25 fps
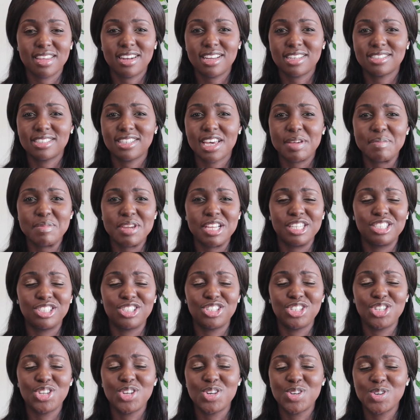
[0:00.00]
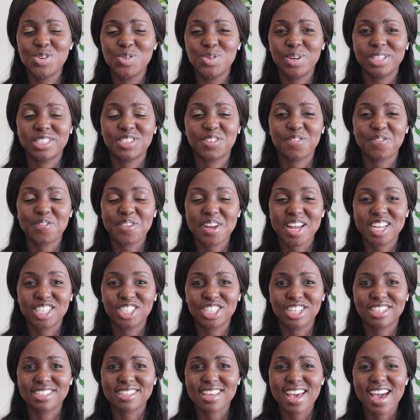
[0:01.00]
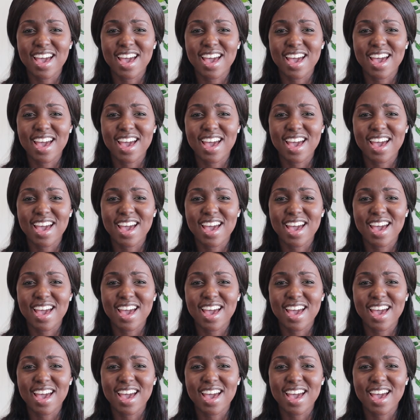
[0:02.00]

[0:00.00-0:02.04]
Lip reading: That excitement is new, it's fresh. It's